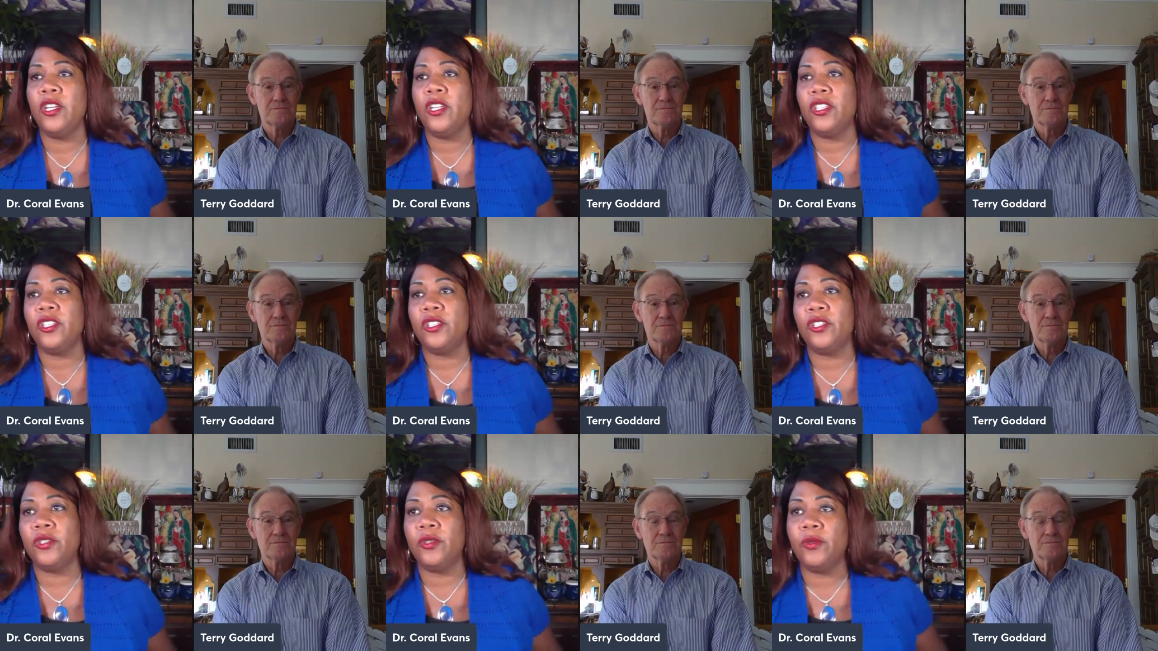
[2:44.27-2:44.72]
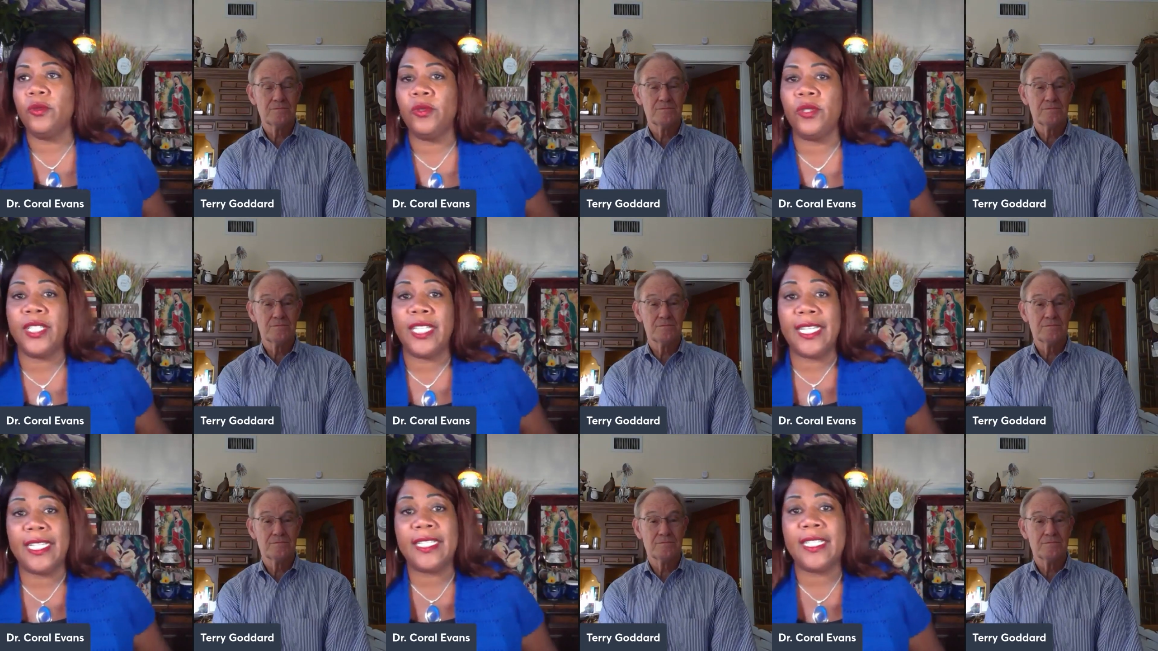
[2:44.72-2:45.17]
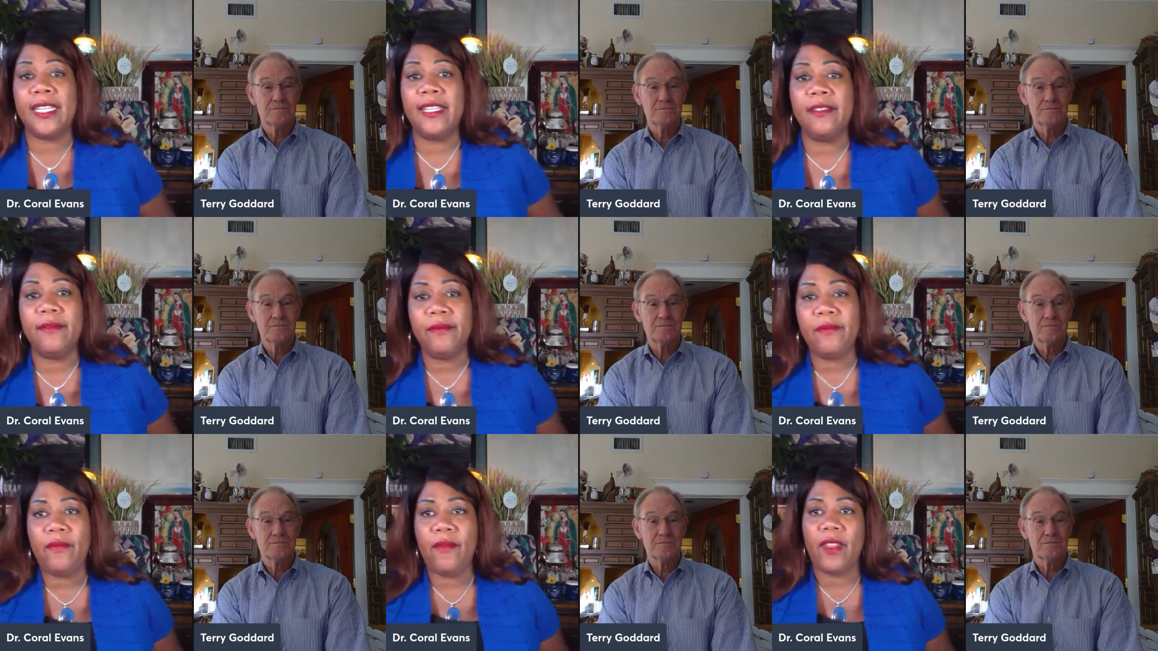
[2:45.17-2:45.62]
Speaker 1: to
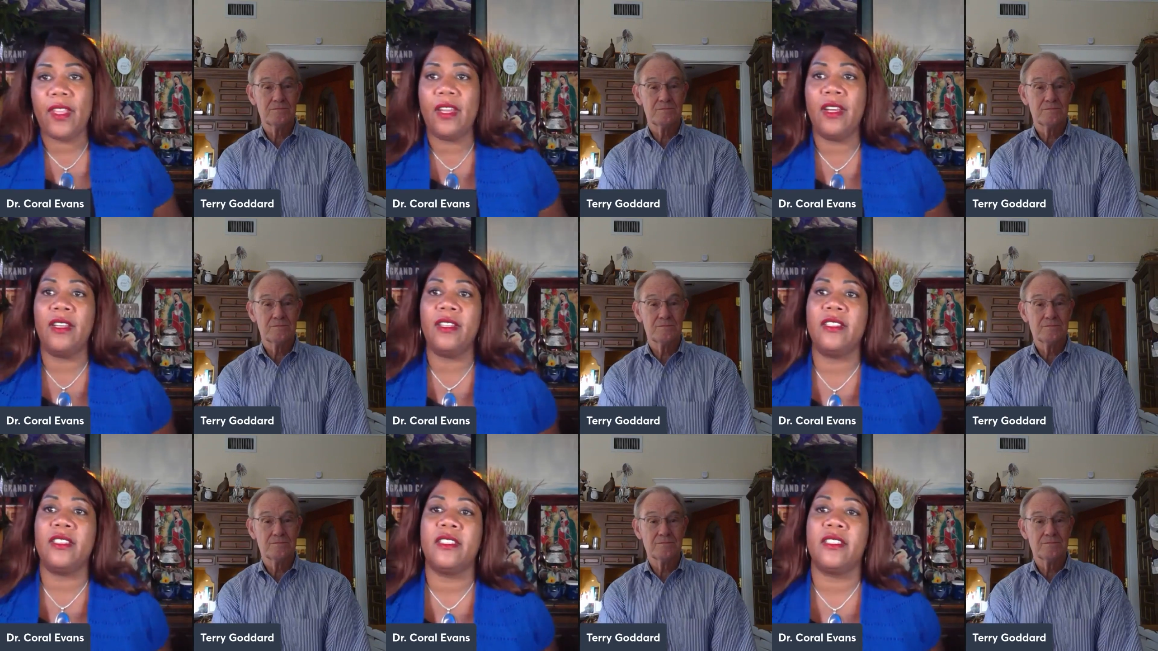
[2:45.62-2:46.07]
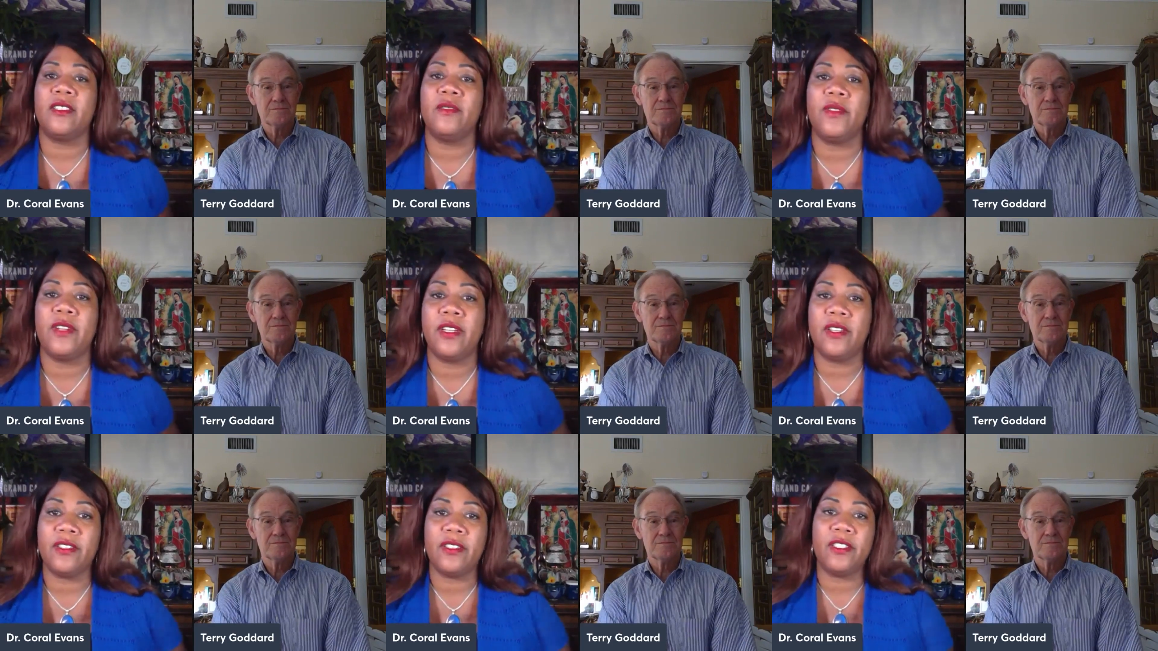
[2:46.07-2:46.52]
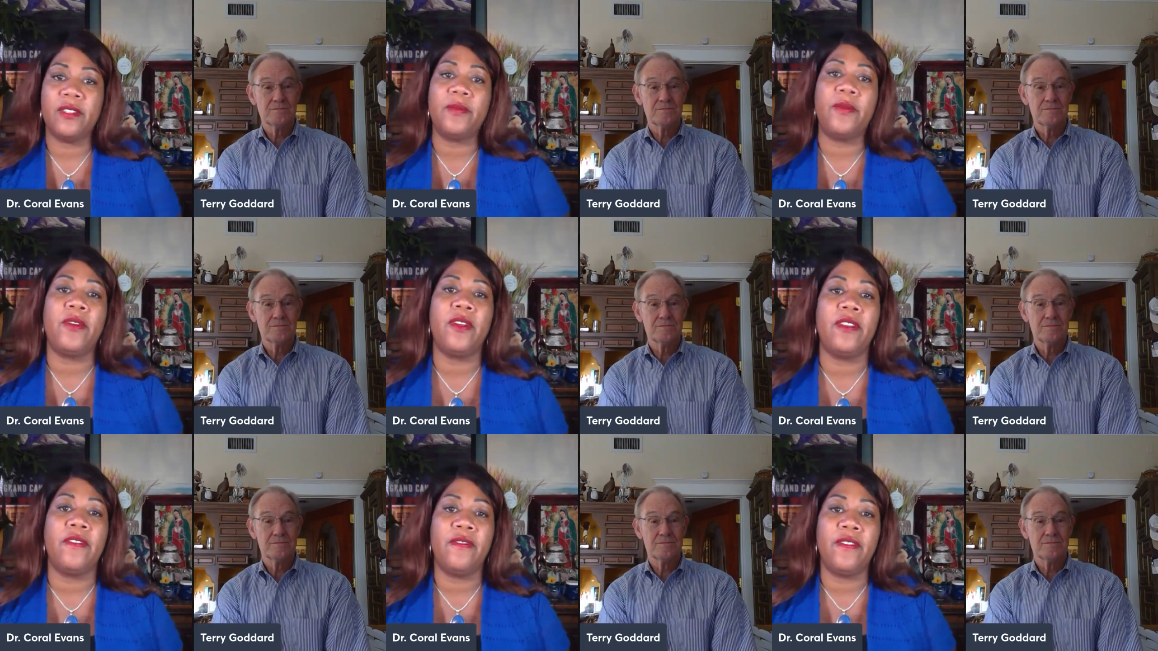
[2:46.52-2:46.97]
listen uh, to someone else's
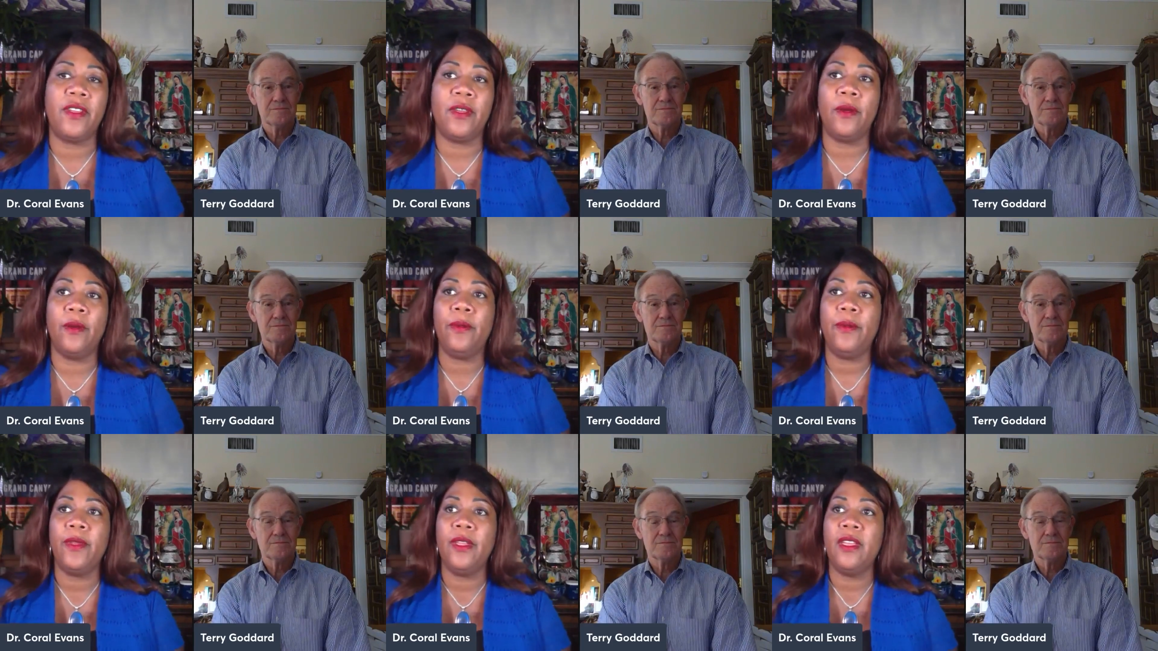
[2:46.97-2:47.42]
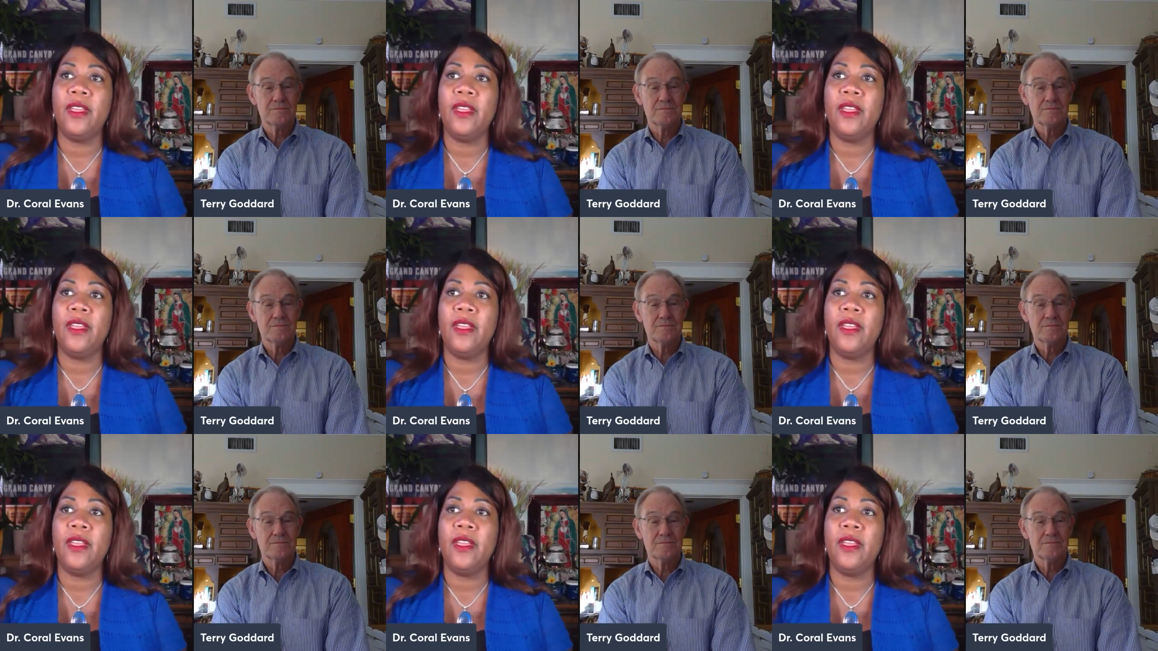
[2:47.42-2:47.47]
point of view,